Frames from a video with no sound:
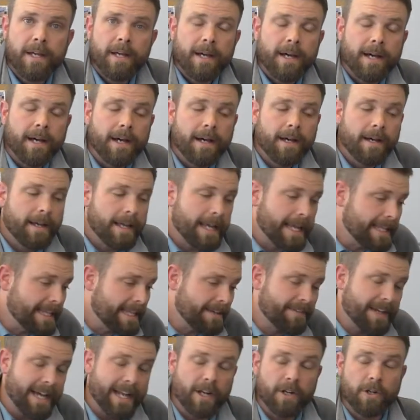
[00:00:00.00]
And
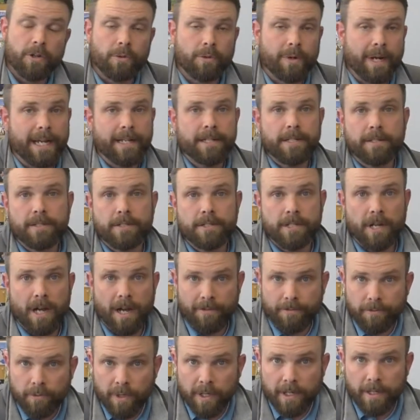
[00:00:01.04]
they've got a great
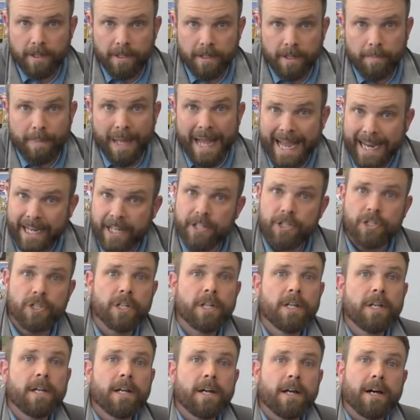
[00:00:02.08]
software package
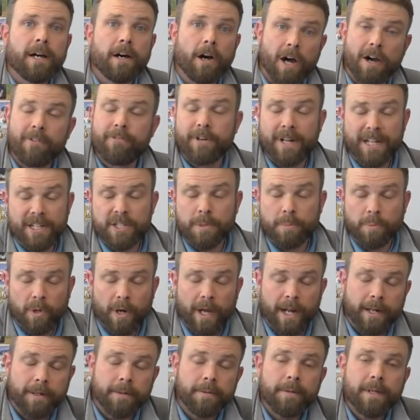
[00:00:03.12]
offered as a
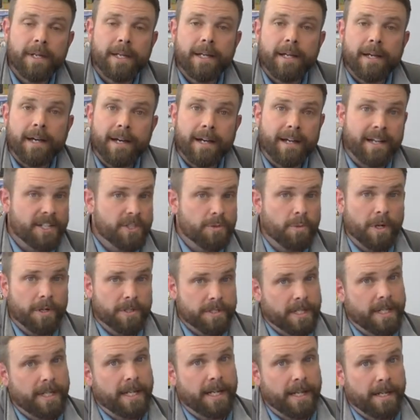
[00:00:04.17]
product, as well
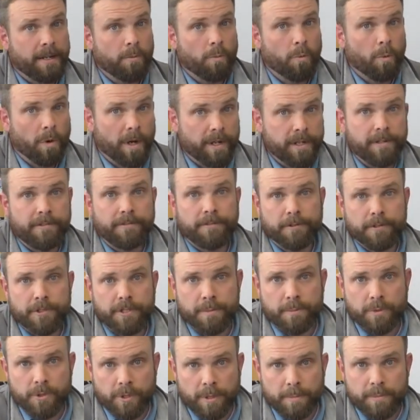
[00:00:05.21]
as a wonderful
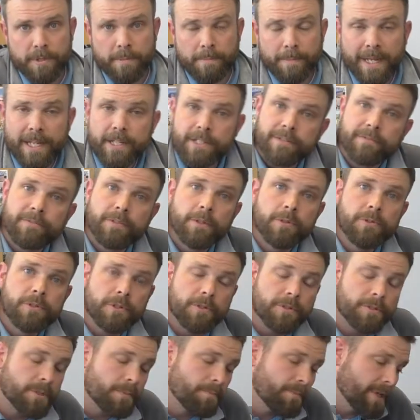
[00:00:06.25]
subscription base of
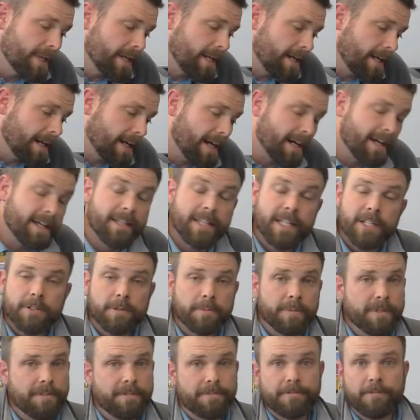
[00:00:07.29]
users. And this
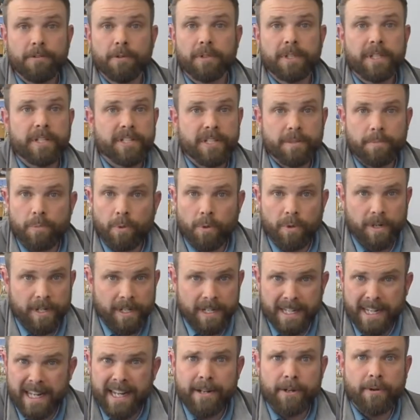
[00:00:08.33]
will be fully
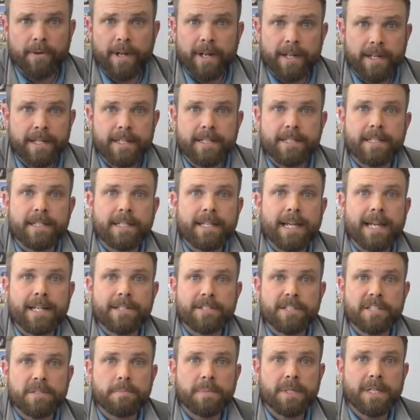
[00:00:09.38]
supported and integrated into the
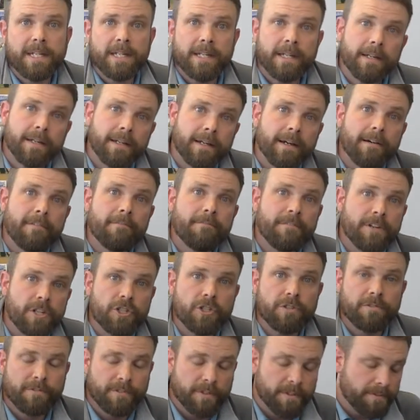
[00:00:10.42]
SSP
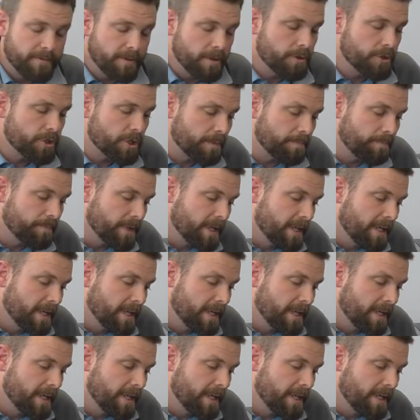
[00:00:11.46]
vision for the future.